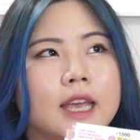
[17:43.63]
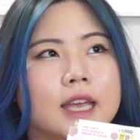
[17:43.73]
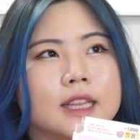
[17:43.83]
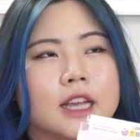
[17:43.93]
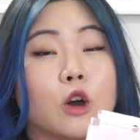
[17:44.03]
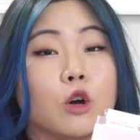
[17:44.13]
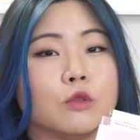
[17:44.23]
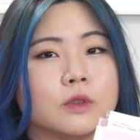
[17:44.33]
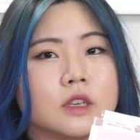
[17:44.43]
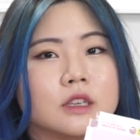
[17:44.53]
and like
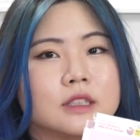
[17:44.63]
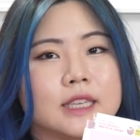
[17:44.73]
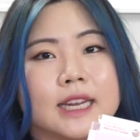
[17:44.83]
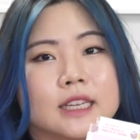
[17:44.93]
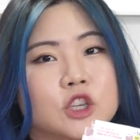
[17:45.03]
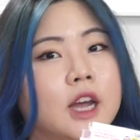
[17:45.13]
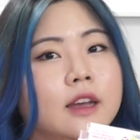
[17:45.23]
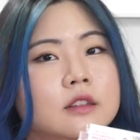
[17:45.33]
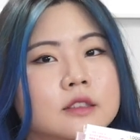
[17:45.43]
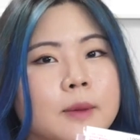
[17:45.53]
Home Goods had a
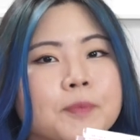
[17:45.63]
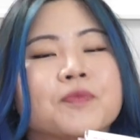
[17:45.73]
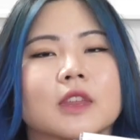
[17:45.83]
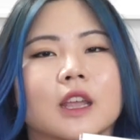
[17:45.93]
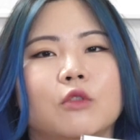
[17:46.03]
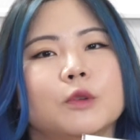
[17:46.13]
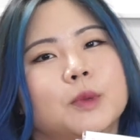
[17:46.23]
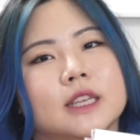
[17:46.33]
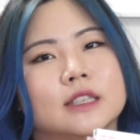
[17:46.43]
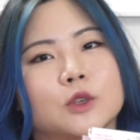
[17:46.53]
child, it would
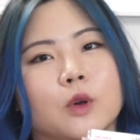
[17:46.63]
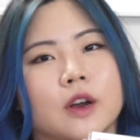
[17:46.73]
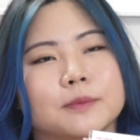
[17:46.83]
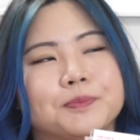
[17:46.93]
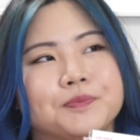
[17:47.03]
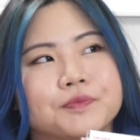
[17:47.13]
be this store.